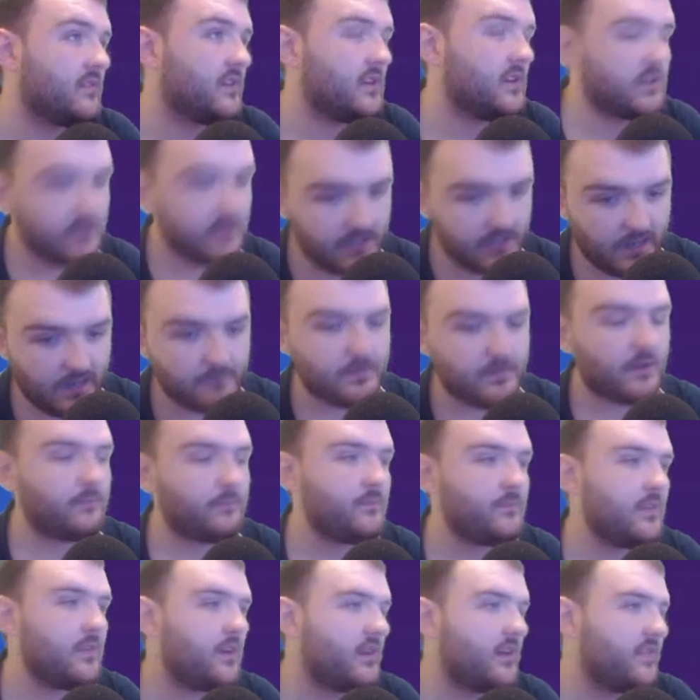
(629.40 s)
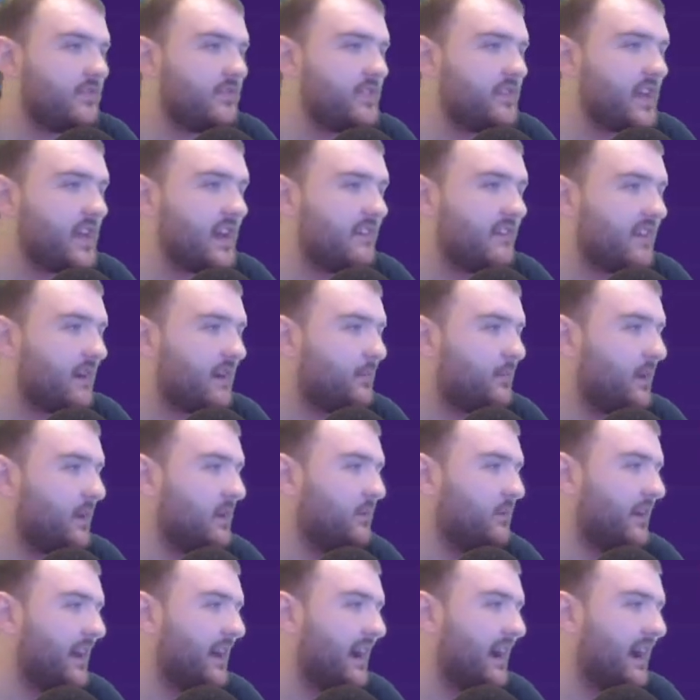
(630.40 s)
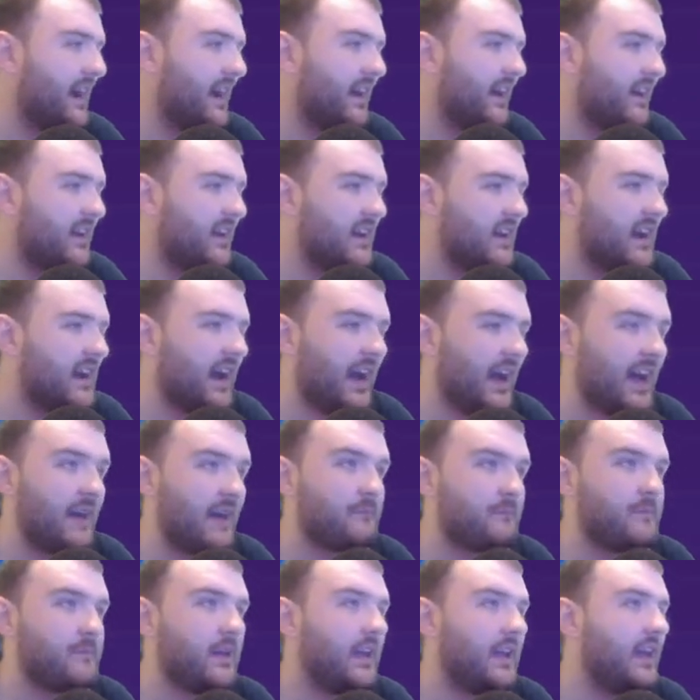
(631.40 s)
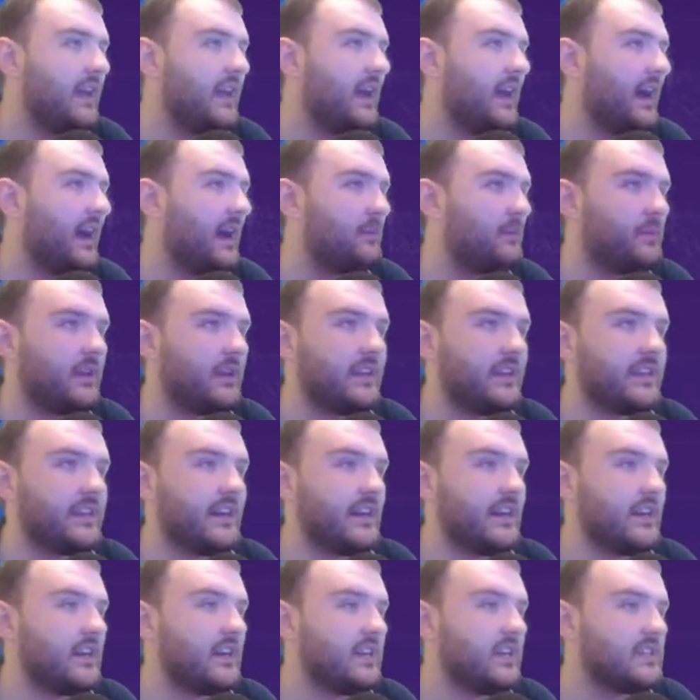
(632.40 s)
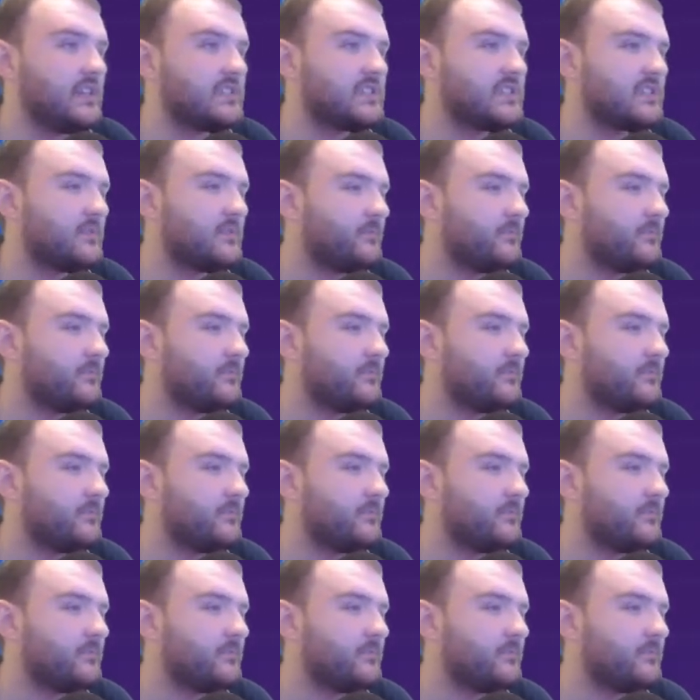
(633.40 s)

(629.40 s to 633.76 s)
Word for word: Yep, they're happy with that. Happy, happy days.